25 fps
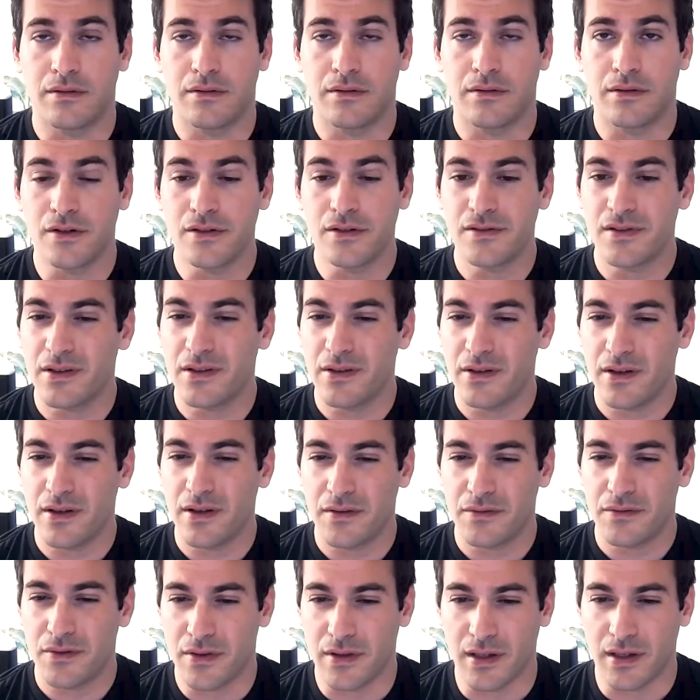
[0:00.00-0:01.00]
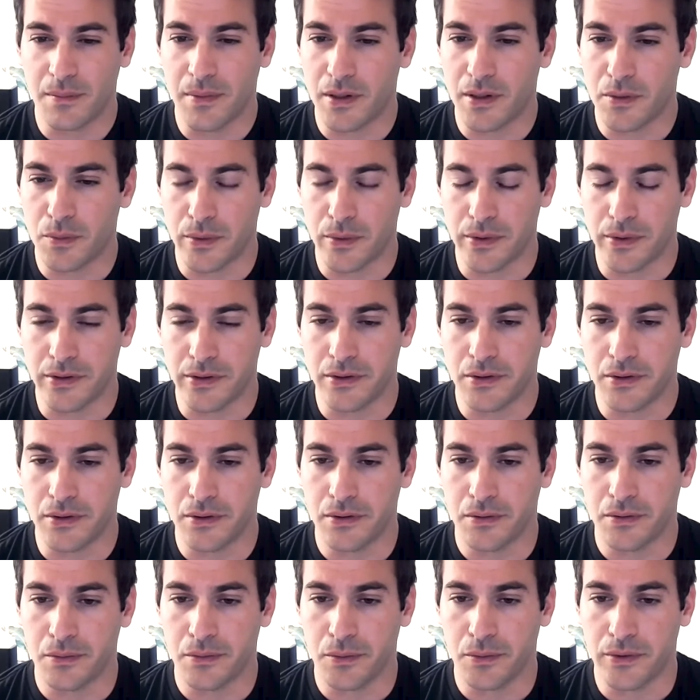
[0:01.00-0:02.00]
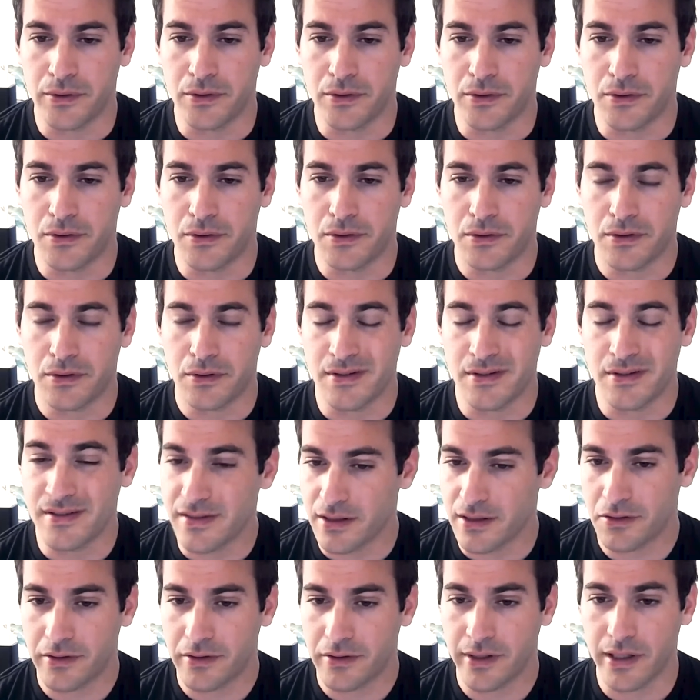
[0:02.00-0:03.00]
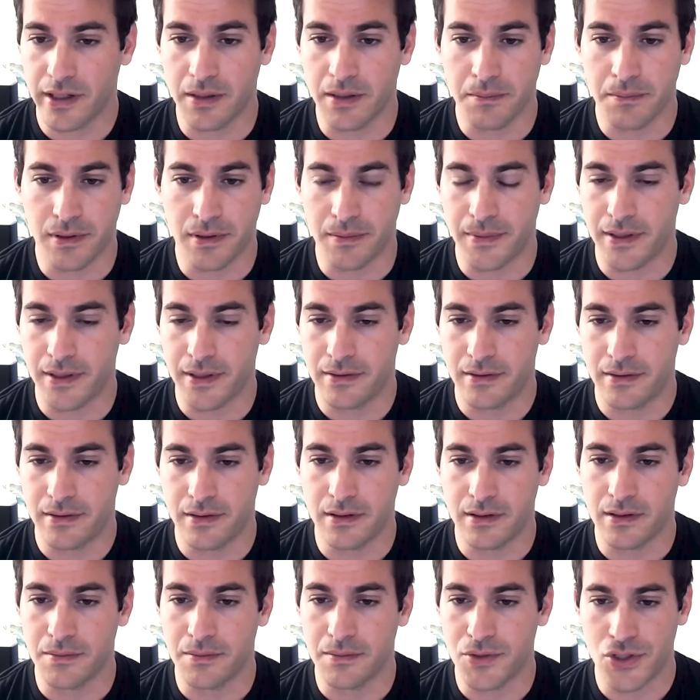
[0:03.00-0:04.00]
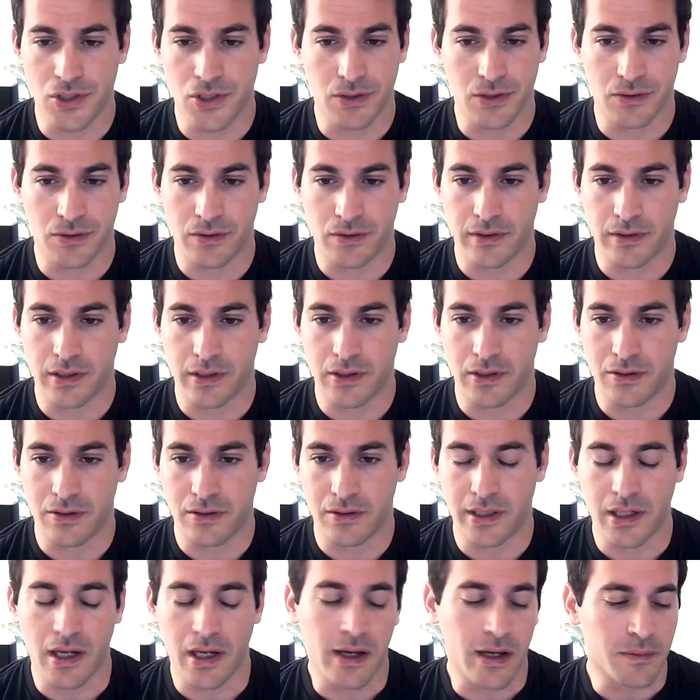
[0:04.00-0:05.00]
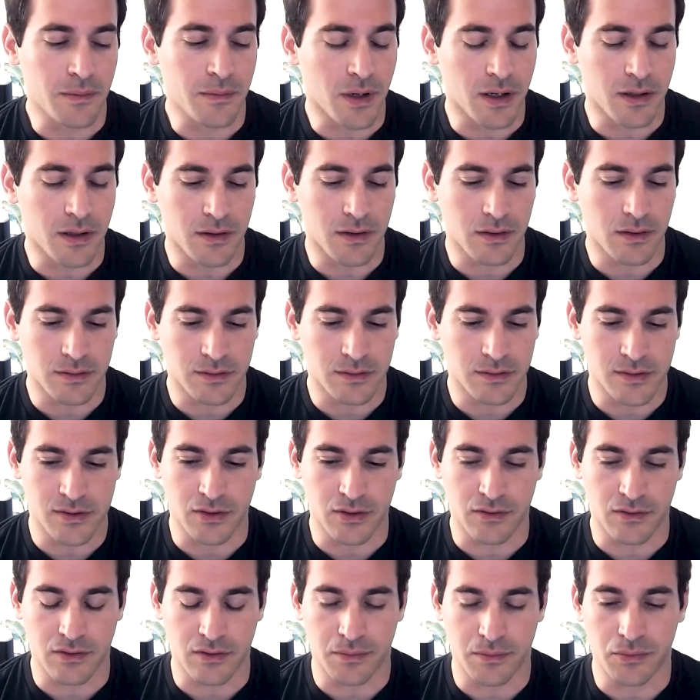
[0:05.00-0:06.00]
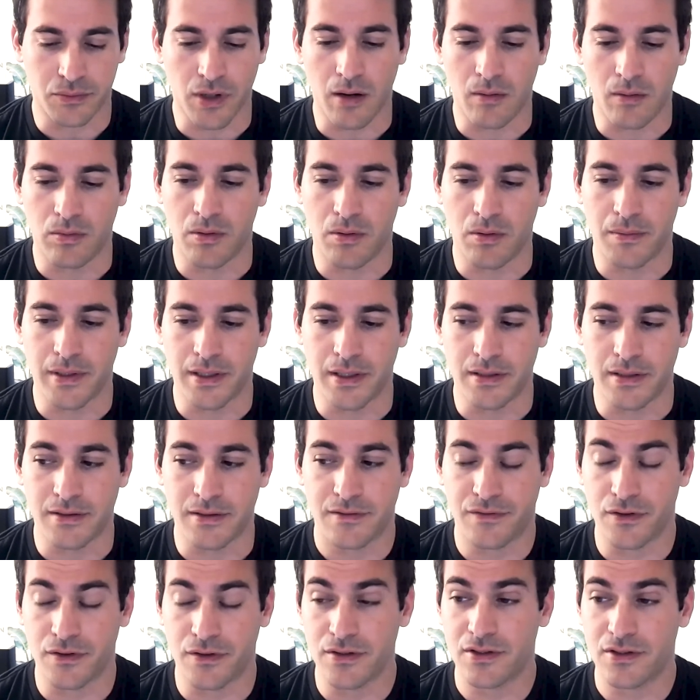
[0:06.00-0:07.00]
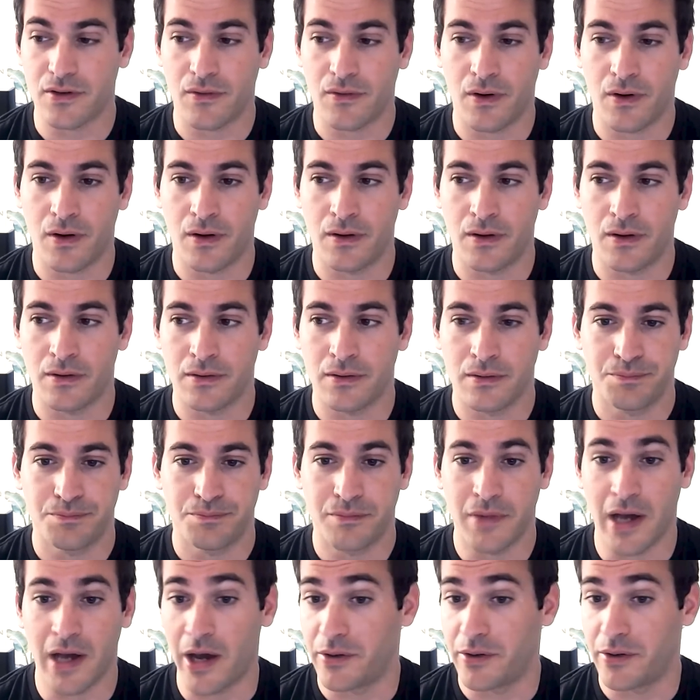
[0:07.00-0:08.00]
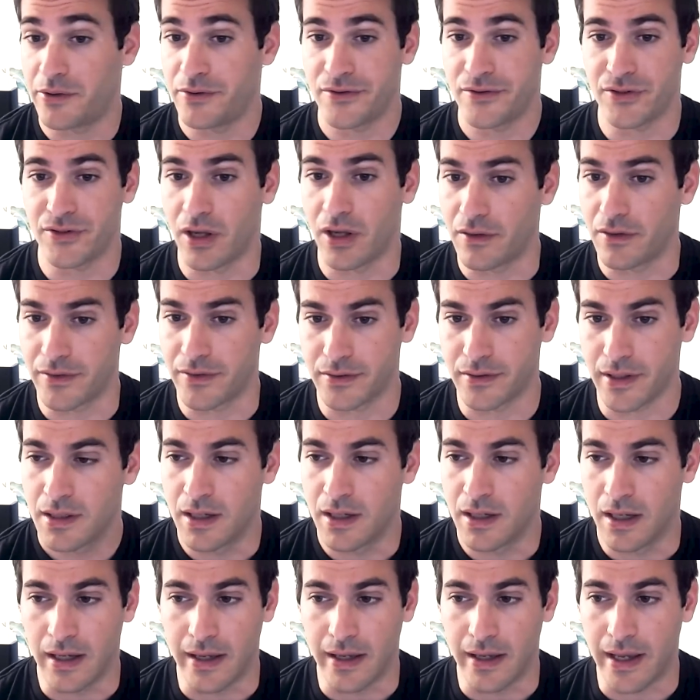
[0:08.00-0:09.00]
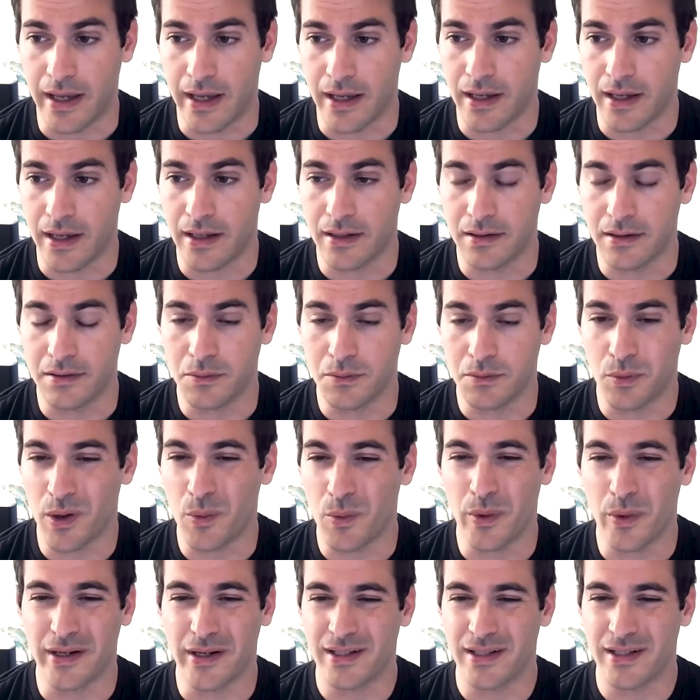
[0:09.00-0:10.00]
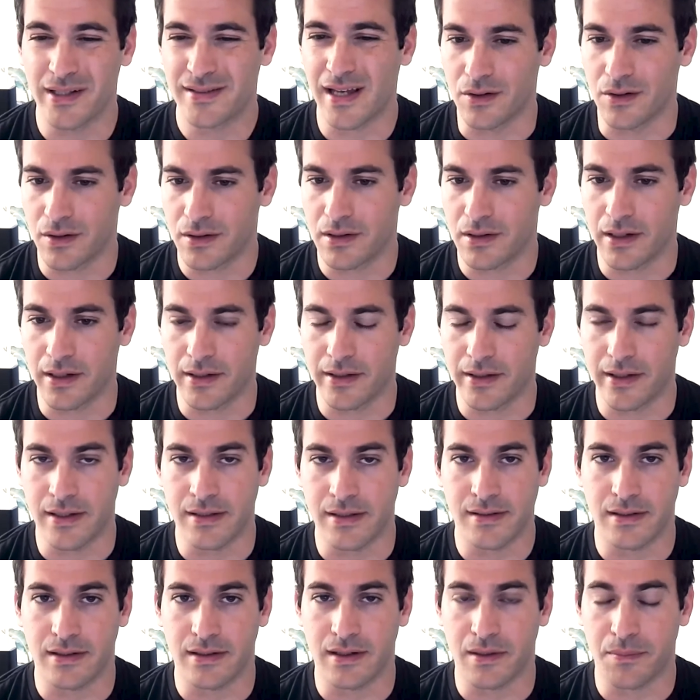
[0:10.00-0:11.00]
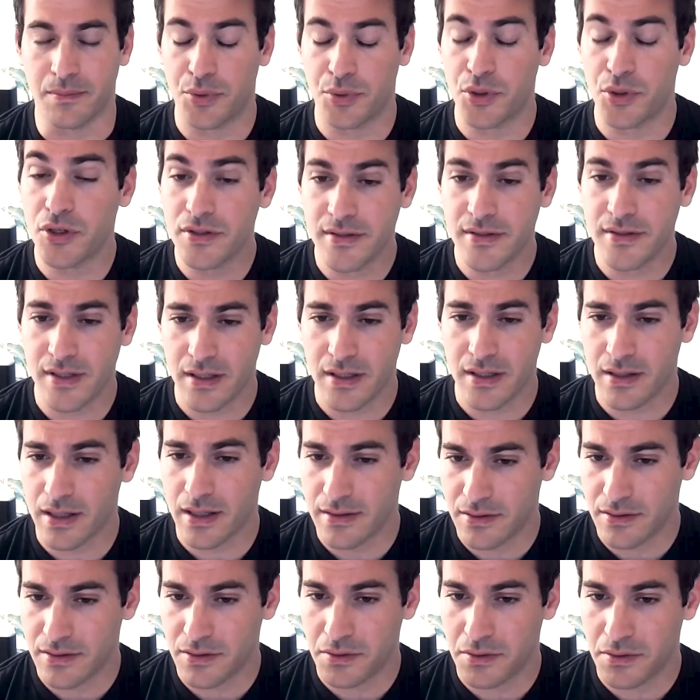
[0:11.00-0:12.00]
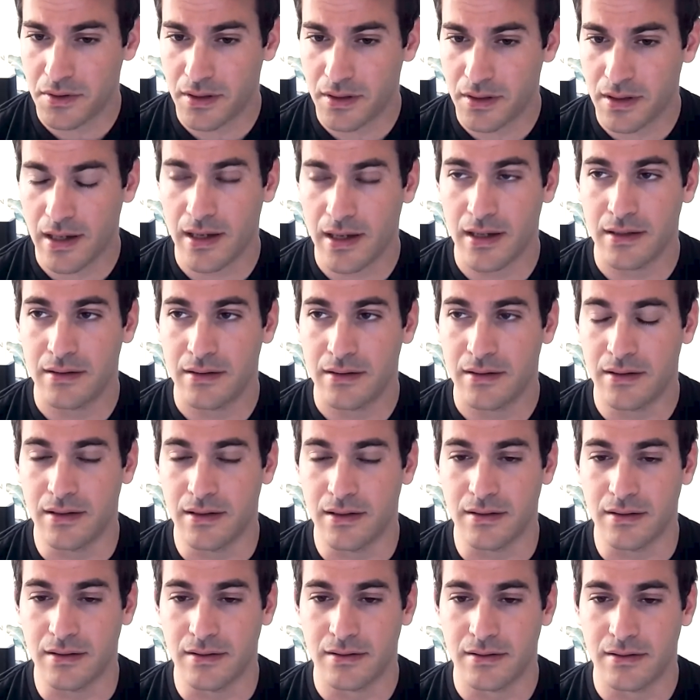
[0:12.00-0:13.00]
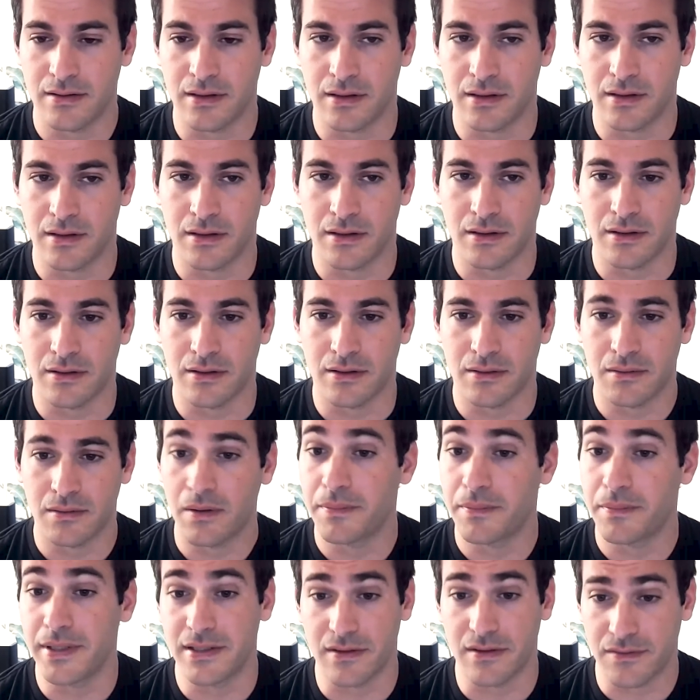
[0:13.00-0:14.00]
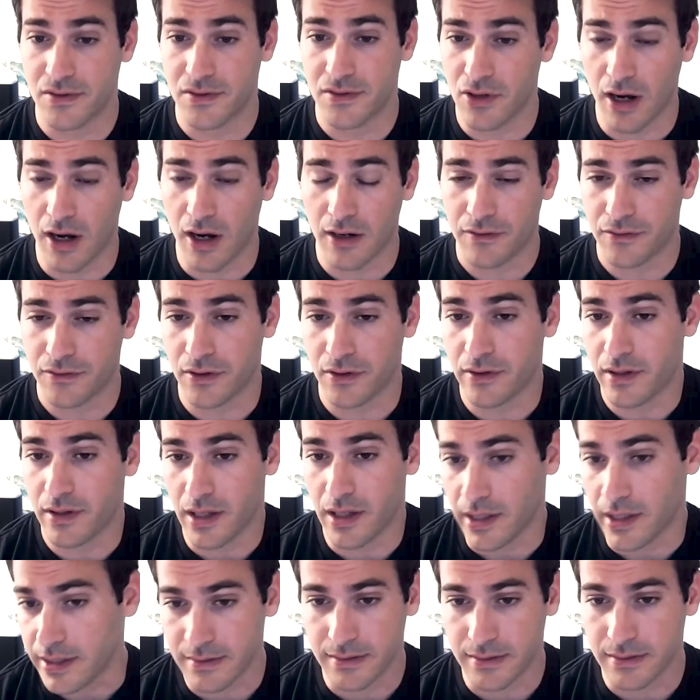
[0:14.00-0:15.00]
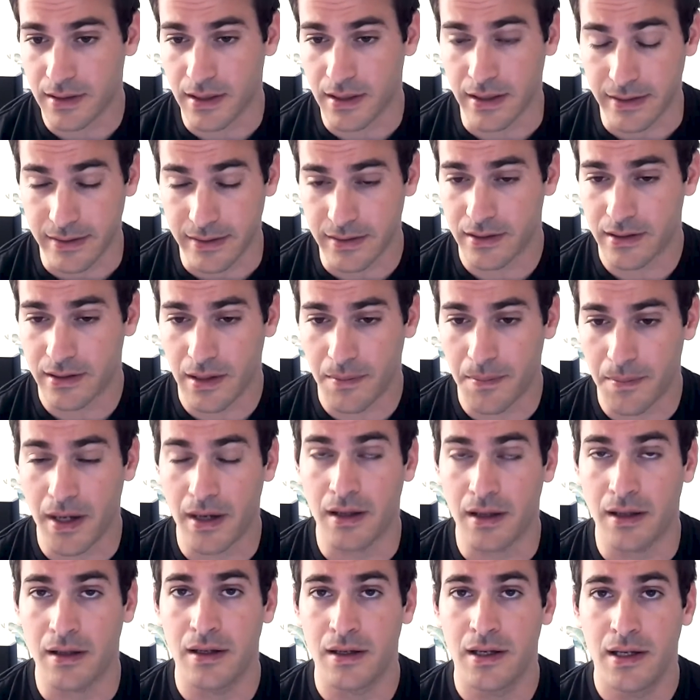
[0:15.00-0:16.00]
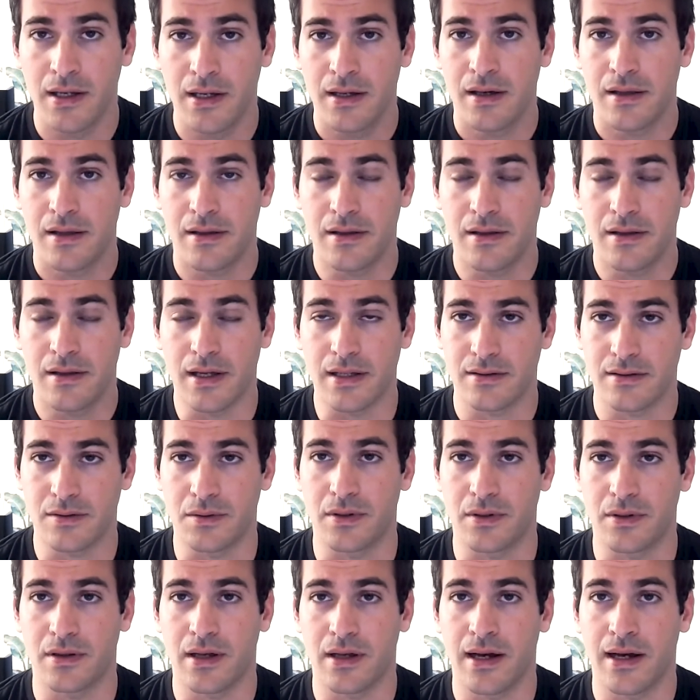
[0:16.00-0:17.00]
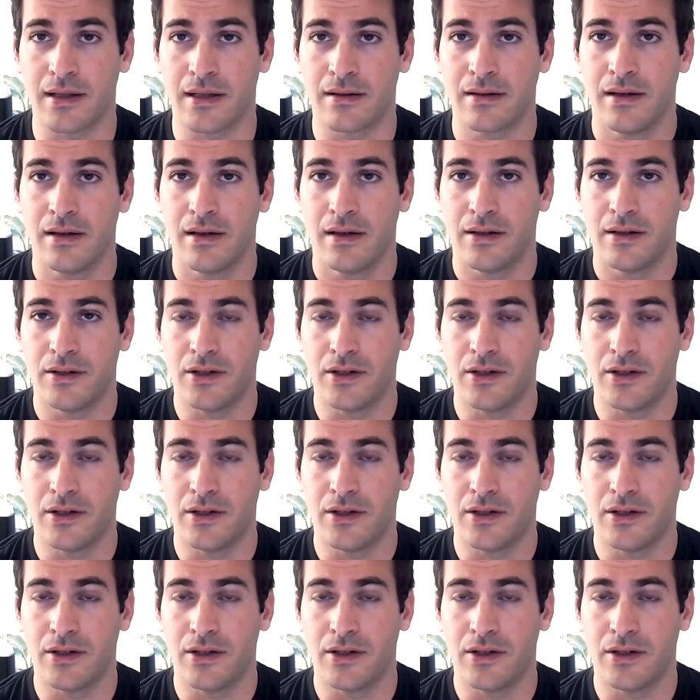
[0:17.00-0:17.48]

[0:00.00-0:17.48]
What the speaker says: first thing you have to think about when you're considering implementing a machine learning or AI model to solve a problem is, first of all, how do you solve it today? And what does that look like? Is it a person that's doing that? Is there a piece of software that isn't ML that's doing that?